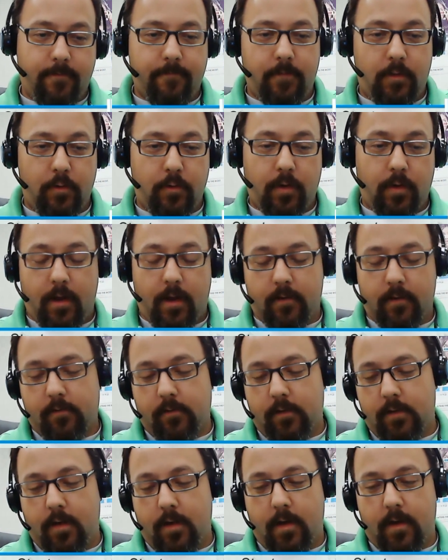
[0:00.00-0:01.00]
you can
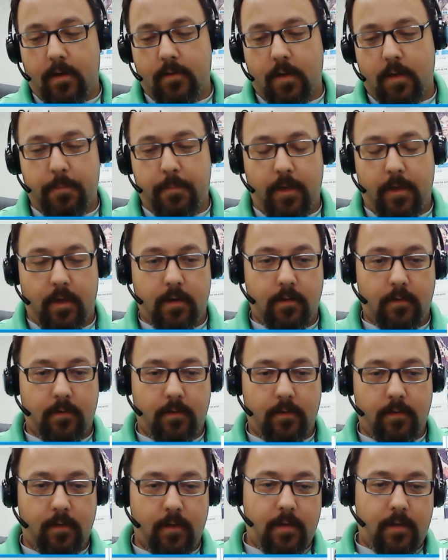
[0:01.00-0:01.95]
actually append